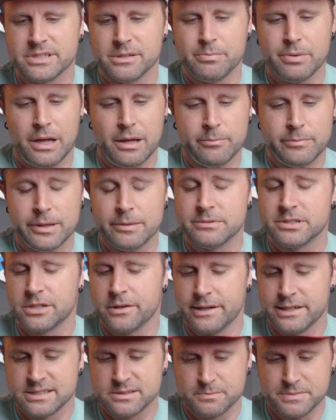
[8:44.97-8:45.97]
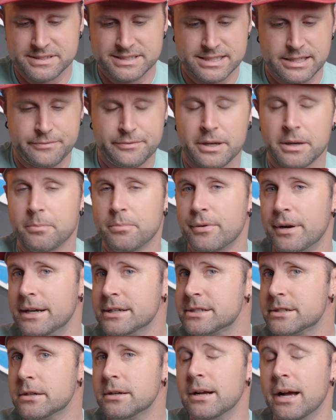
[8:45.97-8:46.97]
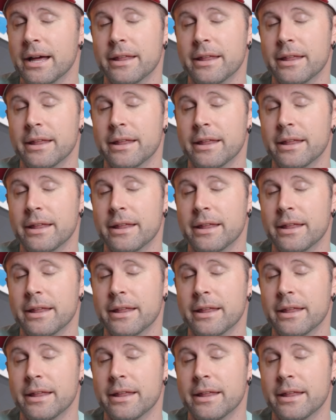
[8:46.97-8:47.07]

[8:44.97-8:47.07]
to pump up to a specific pressure.